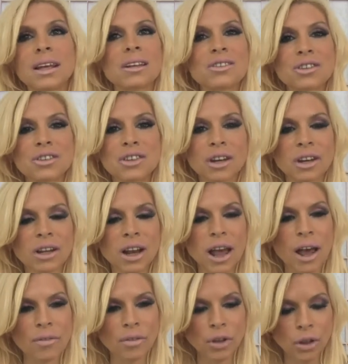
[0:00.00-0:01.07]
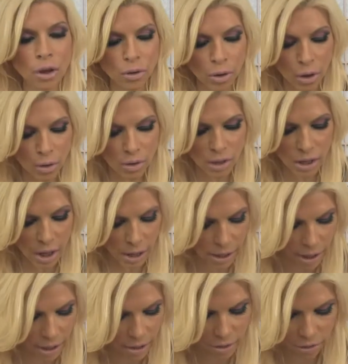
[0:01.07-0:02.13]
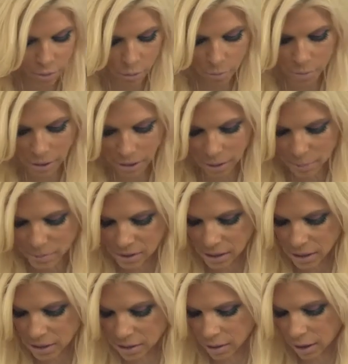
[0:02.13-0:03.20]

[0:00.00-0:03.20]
It's just not going to have the logos like I do on my lipsticks.